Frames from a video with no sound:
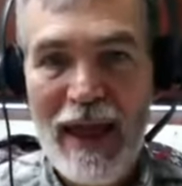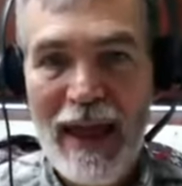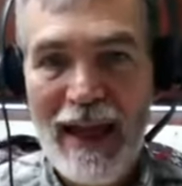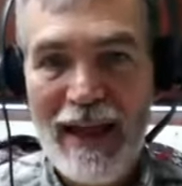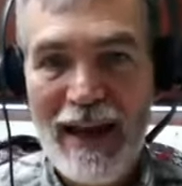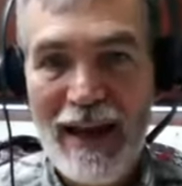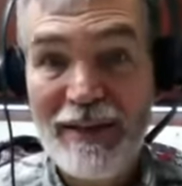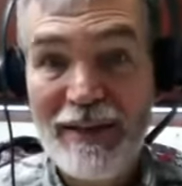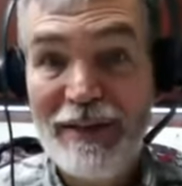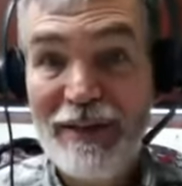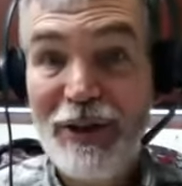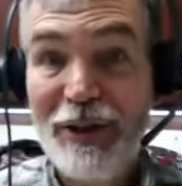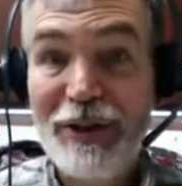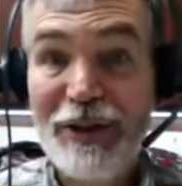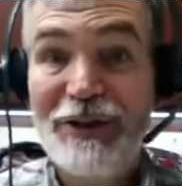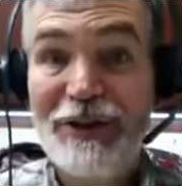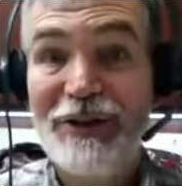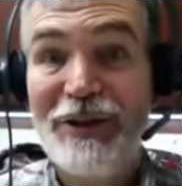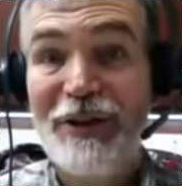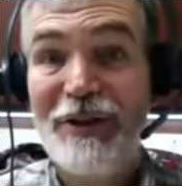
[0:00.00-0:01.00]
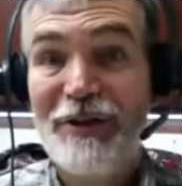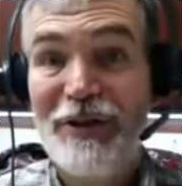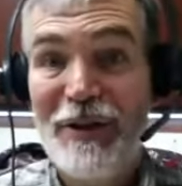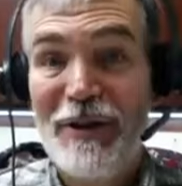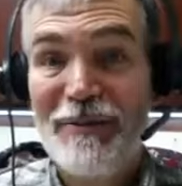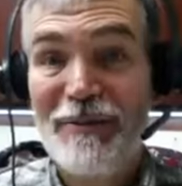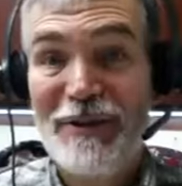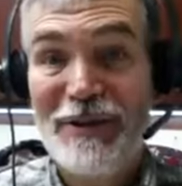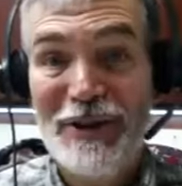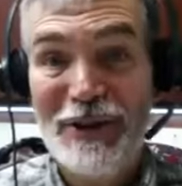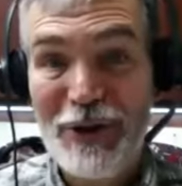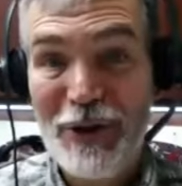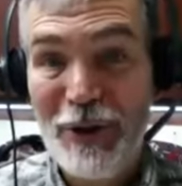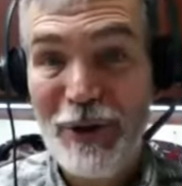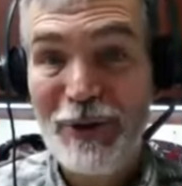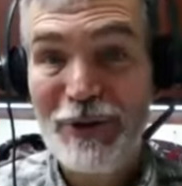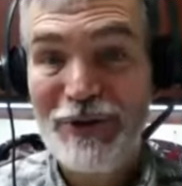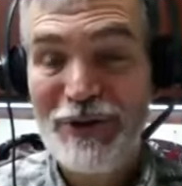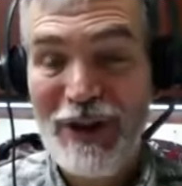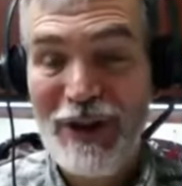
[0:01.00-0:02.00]
and I still consider them the
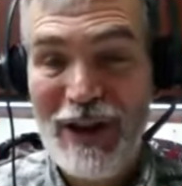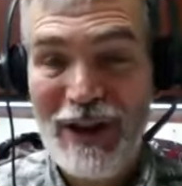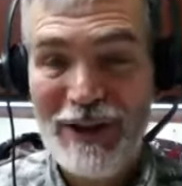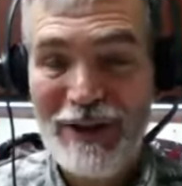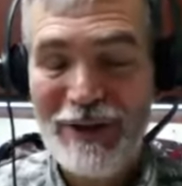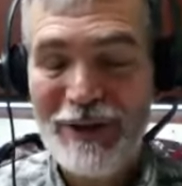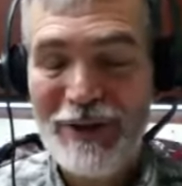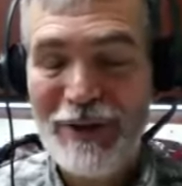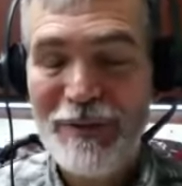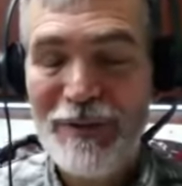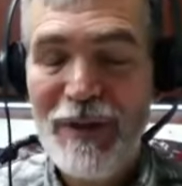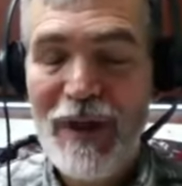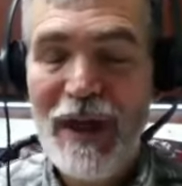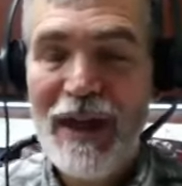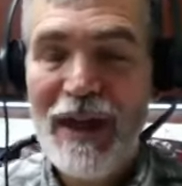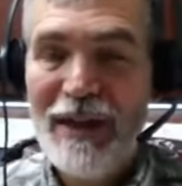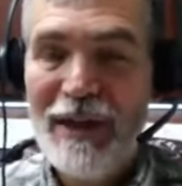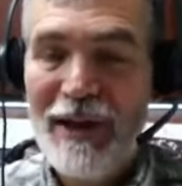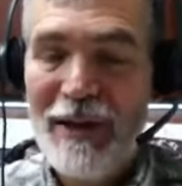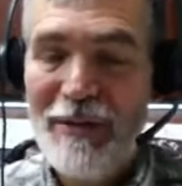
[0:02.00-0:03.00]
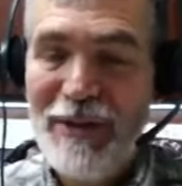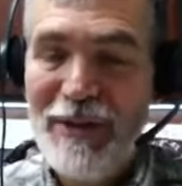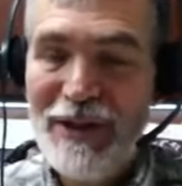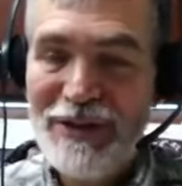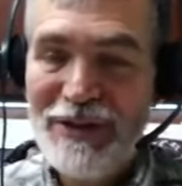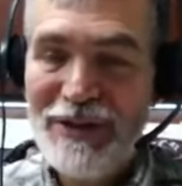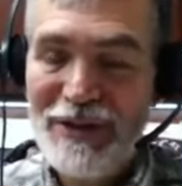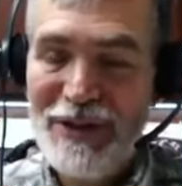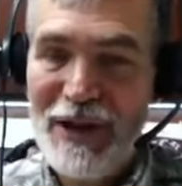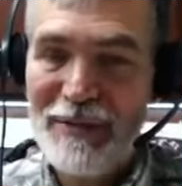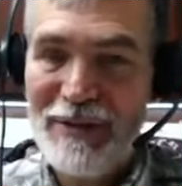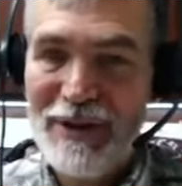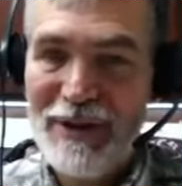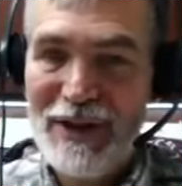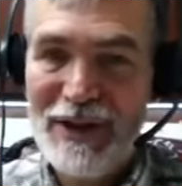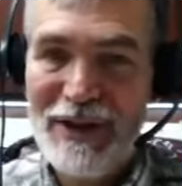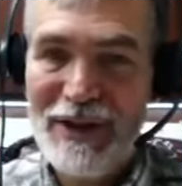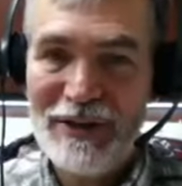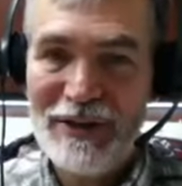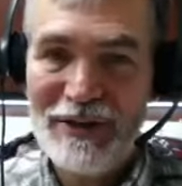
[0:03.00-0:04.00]
gold standard. Now I mention that
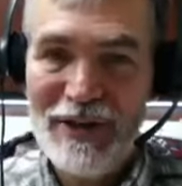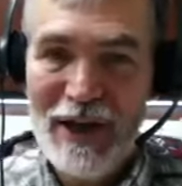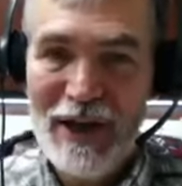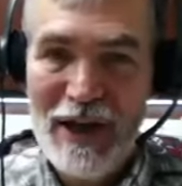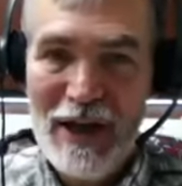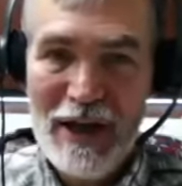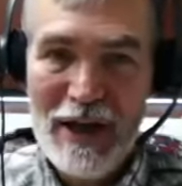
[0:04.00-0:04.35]
because